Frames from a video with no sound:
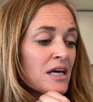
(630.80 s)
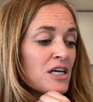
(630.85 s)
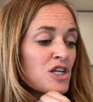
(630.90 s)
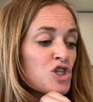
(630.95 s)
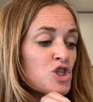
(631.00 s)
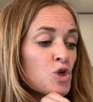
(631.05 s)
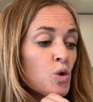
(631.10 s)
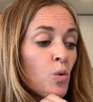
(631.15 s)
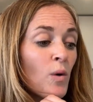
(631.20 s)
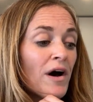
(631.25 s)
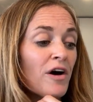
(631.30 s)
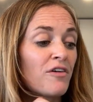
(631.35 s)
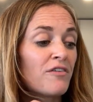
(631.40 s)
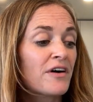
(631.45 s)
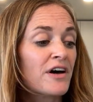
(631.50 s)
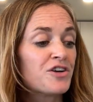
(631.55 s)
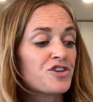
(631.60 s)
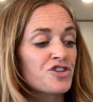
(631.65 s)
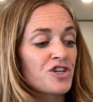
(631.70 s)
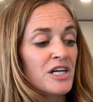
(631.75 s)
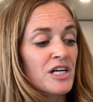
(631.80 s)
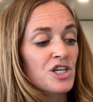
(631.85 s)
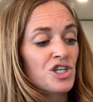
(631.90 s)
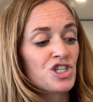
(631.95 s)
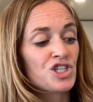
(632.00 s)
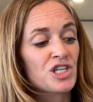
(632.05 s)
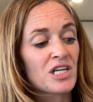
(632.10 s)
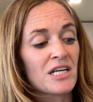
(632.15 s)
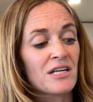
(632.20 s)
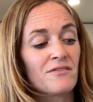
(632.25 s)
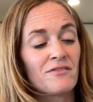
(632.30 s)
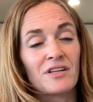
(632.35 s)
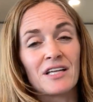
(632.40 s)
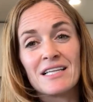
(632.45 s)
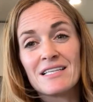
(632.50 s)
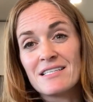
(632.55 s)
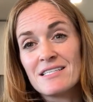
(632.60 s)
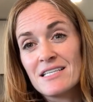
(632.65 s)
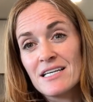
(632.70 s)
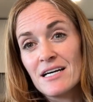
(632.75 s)
1,200-ish in
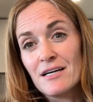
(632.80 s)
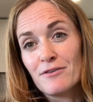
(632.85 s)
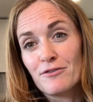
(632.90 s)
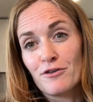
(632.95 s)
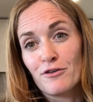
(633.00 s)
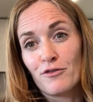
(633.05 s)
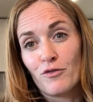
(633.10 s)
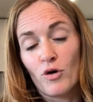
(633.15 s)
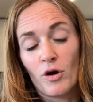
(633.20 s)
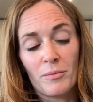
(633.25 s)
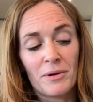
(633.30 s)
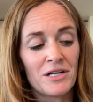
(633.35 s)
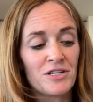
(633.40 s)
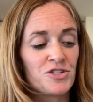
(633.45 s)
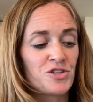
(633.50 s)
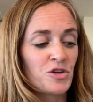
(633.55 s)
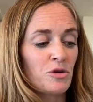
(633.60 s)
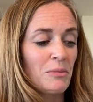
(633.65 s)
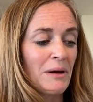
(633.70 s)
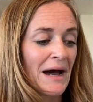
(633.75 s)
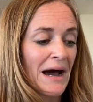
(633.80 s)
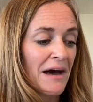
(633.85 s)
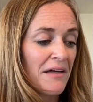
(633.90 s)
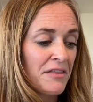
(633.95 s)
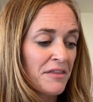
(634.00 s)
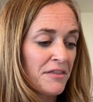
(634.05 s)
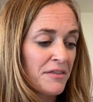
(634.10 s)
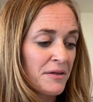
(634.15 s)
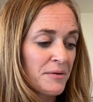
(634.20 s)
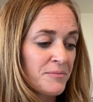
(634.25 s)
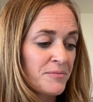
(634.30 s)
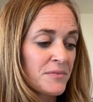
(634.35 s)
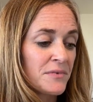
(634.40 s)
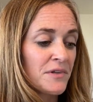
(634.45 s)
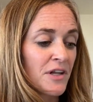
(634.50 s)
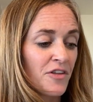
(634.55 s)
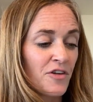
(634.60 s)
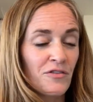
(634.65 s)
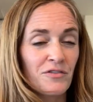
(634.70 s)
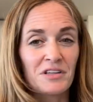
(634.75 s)
Valencia for 4 bed, 2 bath.
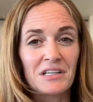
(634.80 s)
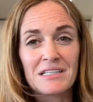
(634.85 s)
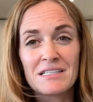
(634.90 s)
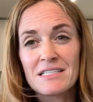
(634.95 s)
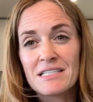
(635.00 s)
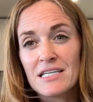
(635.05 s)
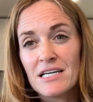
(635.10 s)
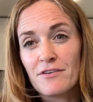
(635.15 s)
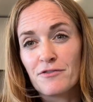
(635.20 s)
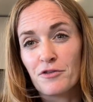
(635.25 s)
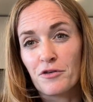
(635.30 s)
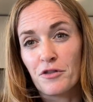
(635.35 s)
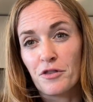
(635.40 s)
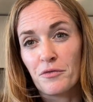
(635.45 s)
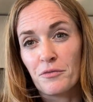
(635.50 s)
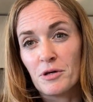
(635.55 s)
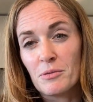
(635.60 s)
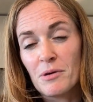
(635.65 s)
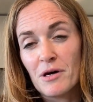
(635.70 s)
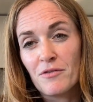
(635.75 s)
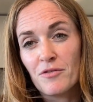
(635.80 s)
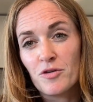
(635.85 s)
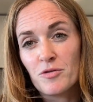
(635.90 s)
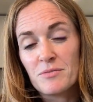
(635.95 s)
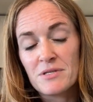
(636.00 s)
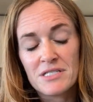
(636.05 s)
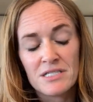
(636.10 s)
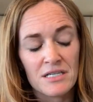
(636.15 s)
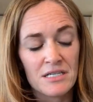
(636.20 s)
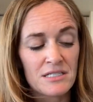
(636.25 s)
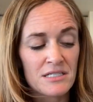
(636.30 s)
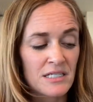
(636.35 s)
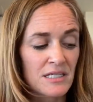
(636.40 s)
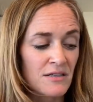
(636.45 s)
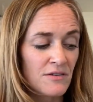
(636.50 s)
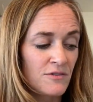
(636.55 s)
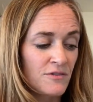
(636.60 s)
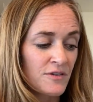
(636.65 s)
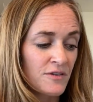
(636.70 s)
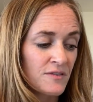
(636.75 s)
Another Valencia for 3 bedrooms,
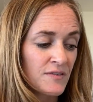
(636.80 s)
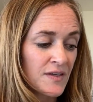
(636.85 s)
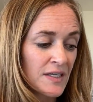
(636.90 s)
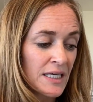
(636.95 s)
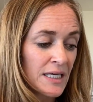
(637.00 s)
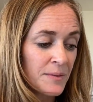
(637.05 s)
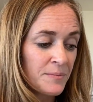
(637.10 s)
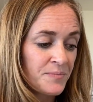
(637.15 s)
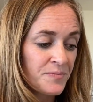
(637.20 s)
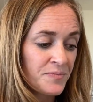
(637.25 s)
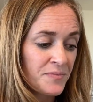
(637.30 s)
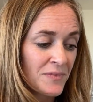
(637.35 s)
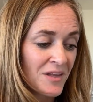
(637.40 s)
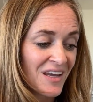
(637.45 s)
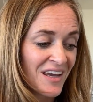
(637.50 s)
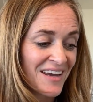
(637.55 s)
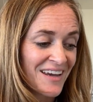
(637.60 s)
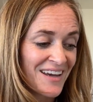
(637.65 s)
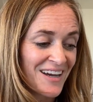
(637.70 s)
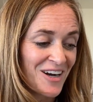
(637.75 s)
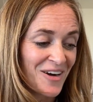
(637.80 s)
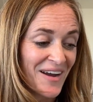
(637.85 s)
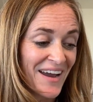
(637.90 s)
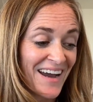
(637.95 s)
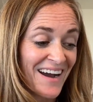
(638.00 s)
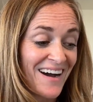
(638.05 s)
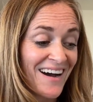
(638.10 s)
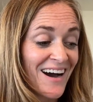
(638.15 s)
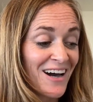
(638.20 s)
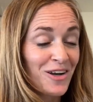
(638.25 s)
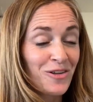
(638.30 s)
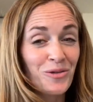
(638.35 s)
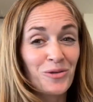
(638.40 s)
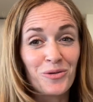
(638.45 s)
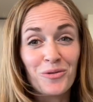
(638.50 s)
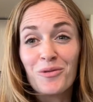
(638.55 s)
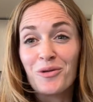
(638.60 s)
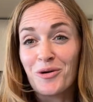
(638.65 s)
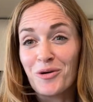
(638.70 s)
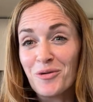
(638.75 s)
1,650. Okay,
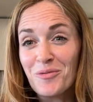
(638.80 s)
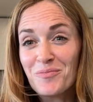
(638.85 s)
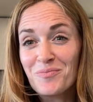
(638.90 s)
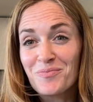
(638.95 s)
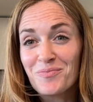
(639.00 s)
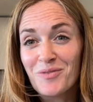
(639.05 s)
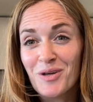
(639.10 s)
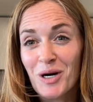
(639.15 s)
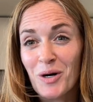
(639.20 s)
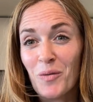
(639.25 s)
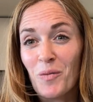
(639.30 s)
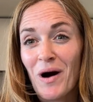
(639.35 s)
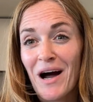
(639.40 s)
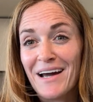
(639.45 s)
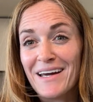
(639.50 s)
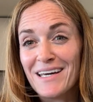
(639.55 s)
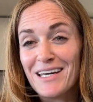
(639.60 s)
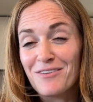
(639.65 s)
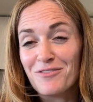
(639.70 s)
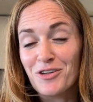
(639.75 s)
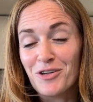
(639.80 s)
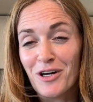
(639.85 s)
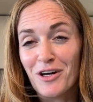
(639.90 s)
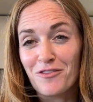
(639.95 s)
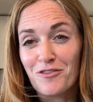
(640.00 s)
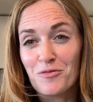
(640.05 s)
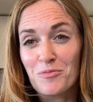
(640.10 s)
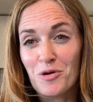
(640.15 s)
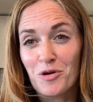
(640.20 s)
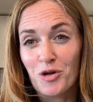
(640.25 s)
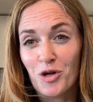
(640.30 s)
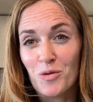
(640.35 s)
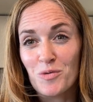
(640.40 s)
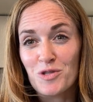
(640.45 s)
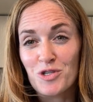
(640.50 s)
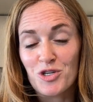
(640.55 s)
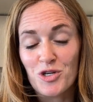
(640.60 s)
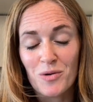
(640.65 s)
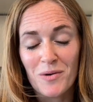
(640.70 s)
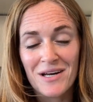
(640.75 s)
Honolulu, Hawaii, if you're not familiar with
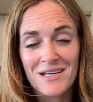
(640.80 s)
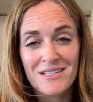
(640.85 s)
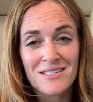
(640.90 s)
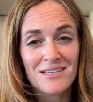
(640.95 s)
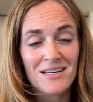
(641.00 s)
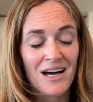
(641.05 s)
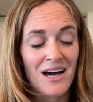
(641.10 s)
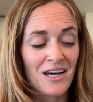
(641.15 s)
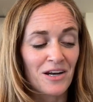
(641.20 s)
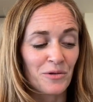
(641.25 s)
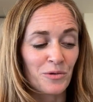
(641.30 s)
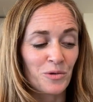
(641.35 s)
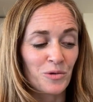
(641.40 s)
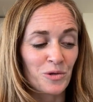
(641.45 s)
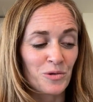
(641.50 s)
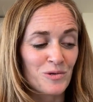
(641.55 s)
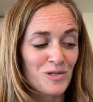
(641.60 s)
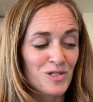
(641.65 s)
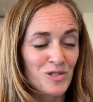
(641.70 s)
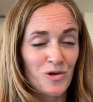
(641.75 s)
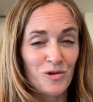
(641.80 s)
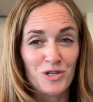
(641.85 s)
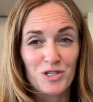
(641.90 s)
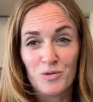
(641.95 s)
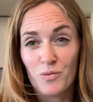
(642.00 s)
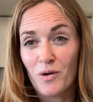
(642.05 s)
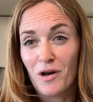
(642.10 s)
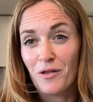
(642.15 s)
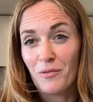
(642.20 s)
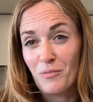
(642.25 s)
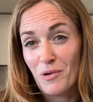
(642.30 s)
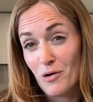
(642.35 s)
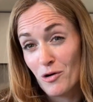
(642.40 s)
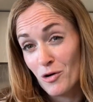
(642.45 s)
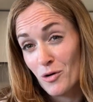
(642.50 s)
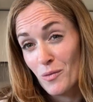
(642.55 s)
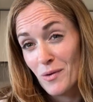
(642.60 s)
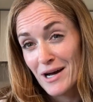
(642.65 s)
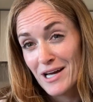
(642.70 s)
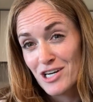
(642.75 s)
the US, Honolulu is known as or
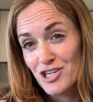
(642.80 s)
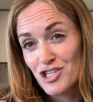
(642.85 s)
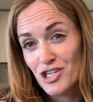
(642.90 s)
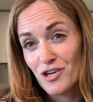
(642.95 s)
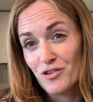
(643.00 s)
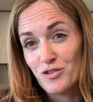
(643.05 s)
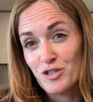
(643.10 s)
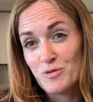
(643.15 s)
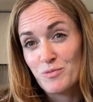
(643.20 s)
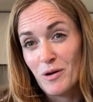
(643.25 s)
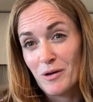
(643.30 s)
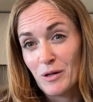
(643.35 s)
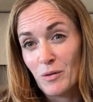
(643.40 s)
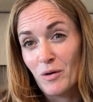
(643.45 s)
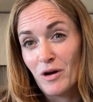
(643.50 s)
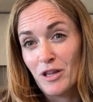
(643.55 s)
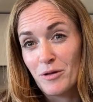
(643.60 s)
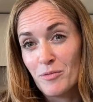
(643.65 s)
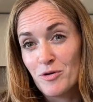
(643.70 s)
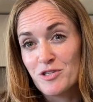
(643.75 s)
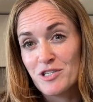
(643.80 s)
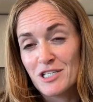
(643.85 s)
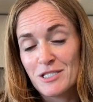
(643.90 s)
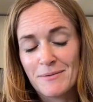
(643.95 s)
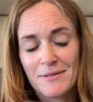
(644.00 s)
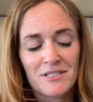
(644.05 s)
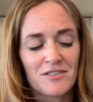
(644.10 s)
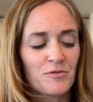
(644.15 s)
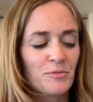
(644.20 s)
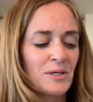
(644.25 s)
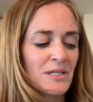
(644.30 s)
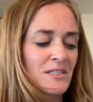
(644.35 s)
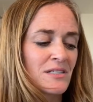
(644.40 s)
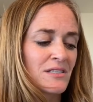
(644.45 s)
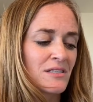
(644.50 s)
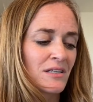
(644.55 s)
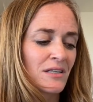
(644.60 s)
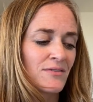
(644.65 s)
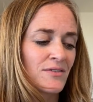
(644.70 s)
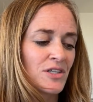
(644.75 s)
Hawaii in general, it's probably one of the most expensive places
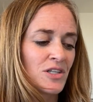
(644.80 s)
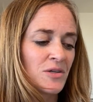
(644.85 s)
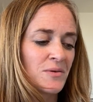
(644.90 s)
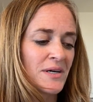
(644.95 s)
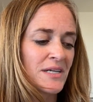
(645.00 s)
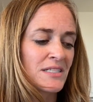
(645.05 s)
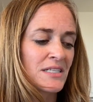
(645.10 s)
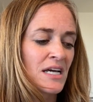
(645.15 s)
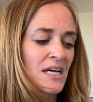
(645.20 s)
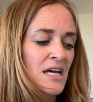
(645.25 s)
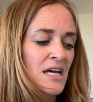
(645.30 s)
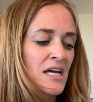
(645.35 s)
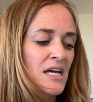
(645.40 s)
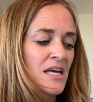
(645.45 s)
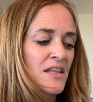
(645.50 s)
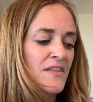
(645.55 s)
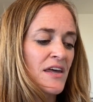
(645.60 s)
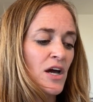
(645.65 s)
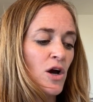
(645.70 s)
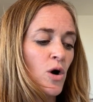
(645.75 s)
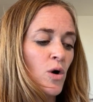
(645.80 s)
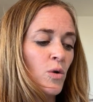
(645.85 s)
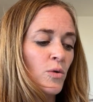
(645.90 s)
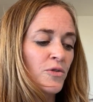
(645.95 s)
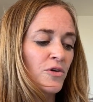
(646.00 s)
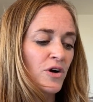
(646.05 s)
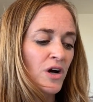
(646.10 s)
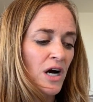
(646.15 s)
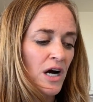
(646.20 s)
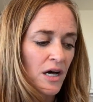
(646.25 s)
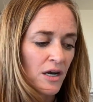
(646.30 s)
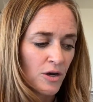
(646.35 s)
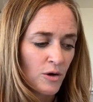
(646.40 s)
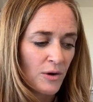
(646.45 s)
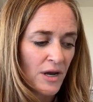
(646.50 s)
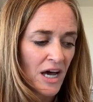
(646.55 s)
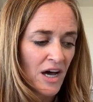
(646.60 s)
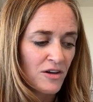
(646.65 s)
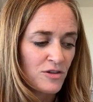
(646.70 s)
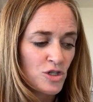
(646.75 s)
to live in the US. They own their condo
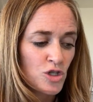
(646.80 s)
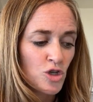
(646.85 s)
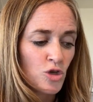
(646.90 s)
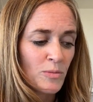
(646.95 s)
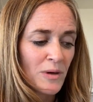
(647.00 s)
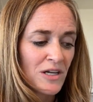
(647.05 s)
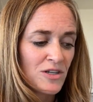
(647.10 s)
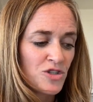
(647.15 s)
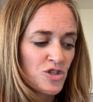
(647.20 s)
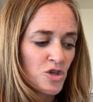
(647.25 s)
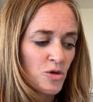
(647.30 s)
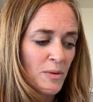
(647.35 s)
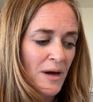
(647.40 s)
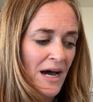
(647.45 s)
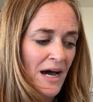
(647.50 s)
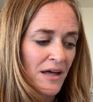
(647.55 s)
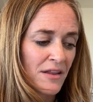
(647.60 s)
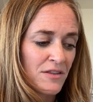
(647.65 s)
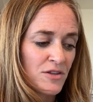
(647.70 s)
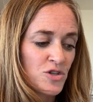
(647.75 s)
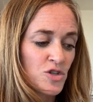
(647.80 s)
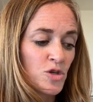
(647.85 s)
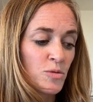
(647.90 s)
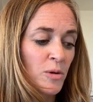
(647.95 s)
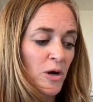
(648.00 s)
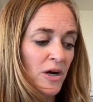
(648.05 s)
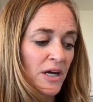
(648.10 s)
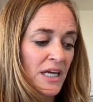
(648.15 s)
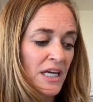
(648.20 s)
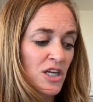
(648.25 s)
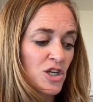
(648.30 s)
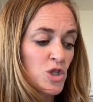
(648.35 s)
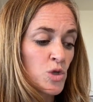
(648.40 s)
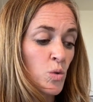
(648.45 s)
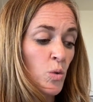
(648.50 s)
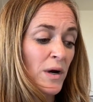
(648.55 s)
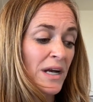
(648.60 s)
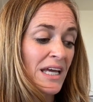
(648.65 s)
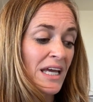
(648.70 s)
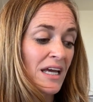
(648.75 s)
now, 2 bed, 2 bath, 2 parking,
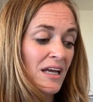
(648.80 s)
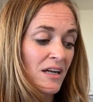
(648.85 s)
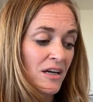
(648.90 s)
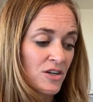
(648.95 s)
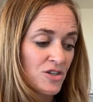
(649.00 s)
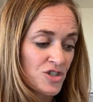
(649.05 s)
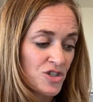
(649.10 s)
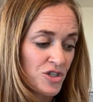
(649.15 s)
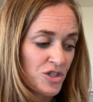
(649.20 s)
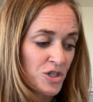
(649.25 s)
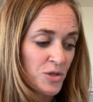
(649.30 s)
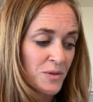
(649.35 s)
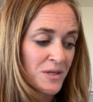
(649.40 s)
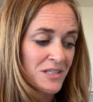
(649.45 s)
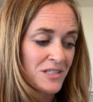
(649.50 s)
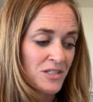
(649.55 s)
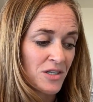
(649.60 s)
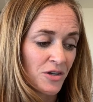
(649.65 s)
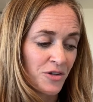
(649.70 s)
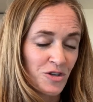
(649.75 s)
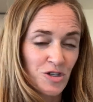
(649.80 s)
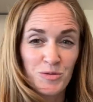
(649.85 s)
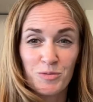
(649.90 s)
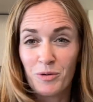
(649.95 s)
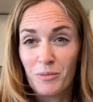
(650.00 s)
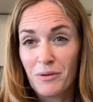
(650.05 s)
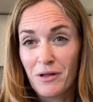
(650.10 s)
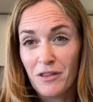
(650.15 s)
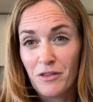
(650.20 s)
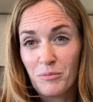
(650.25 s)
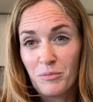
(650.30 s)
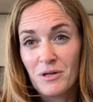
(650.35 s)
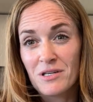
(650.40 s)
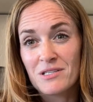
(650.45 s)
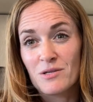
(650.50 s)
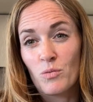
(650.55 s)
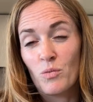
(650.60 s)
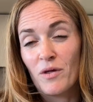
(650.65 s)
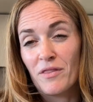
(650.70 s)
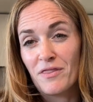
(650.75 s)
$2,800 US per month, plus
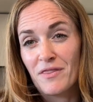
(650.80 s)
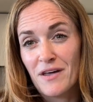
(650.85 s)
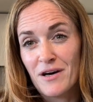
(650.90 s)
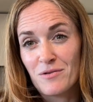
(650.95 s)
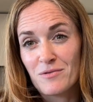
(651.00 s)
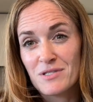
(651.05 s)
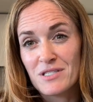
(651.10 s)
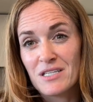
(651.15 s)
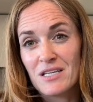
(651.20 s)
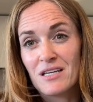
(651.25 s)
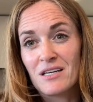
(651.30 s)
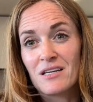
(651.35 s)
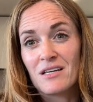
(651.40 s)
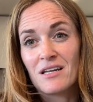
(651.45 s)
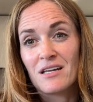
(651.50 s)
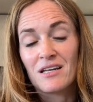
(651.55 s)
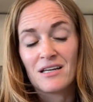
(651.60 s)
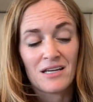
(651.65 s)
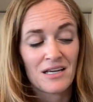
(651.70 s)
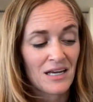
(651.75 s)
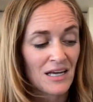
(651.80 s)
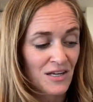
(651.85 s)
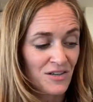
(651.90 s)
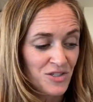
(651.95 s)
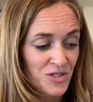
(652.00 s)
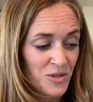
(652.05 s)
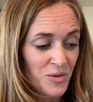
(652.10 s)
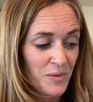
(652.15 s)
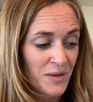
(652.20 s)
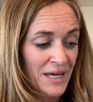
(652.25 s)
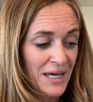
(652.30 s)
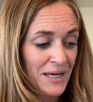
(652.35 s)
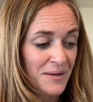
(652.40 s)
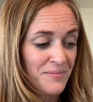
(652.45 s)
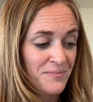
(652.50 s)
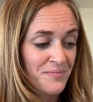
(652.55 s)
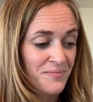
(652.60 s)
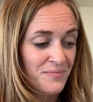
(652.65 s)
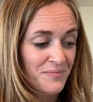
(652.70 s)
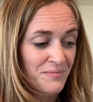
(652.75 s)
a 1,000 HOA
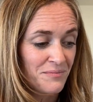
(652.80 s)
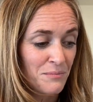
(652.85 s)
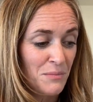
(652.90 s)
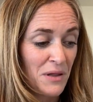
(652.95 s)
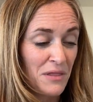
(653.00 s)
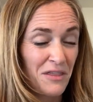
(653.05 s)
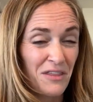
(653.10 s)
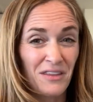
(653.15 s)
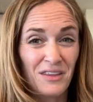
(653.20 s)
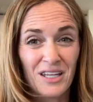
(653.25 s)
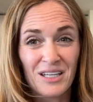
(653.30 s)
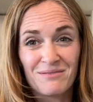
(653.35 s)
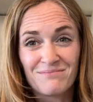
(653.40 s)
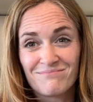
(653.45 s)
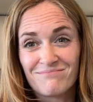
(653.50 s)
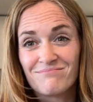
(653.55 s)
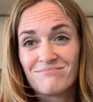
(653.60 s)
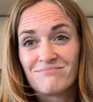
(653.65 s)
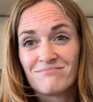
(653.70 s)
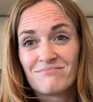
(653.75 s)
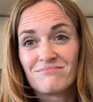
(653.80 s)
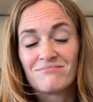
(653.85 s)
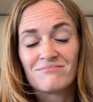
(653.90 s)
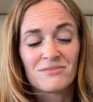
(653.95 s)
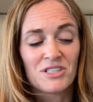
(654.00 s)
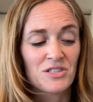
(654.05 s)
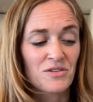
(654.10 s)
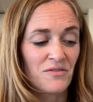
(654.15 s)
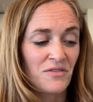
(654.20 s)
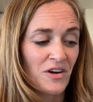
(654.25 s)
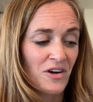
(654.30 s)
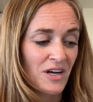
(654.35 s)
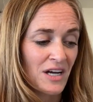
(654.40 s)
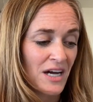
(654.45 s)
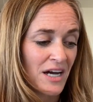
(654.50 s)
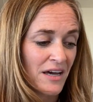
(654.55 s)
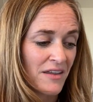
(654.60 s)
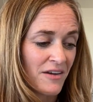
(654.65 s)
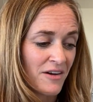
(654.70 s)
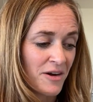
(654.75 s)
monthly. So very
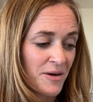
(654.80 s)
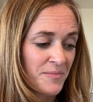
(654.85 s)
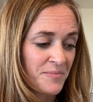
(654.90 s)
high there.